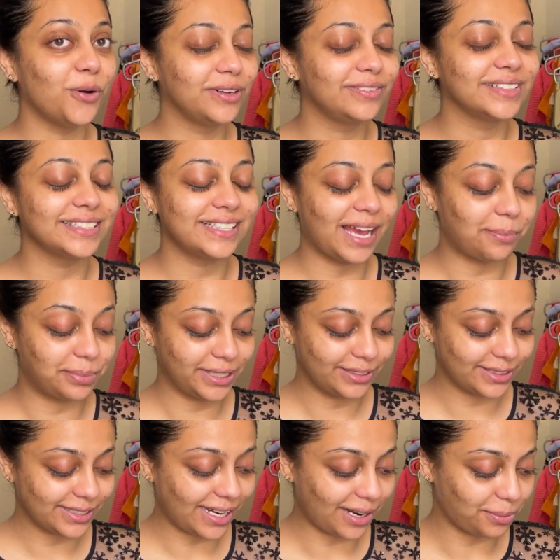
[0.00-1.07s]
always happen
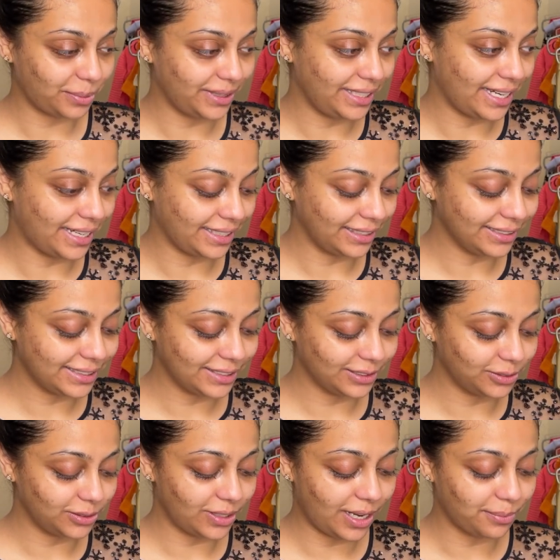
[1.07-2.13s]
to start with the eyes,
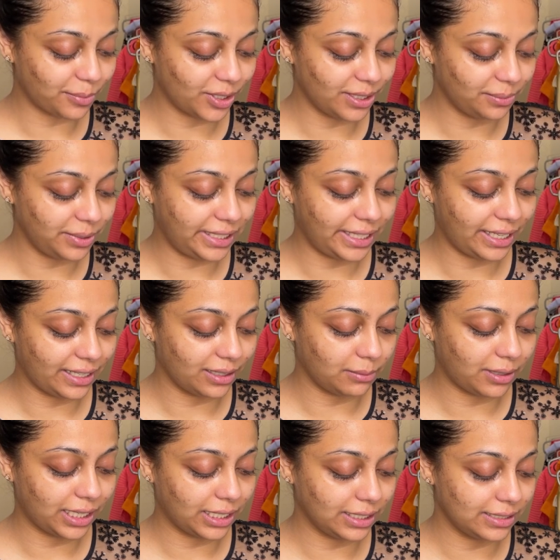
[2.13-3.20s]
so I'm going to be taking
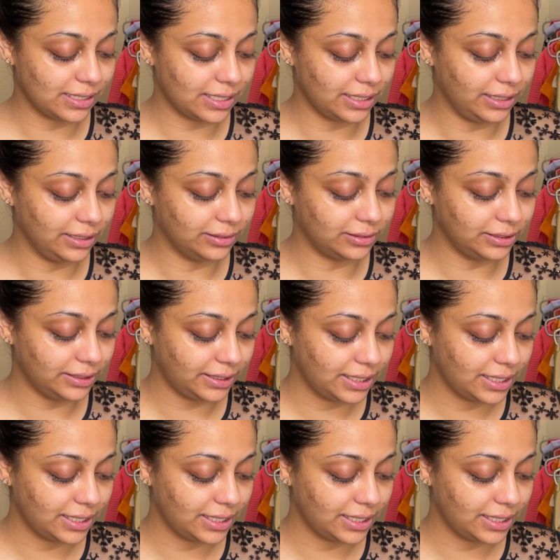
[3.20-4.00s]
my concealer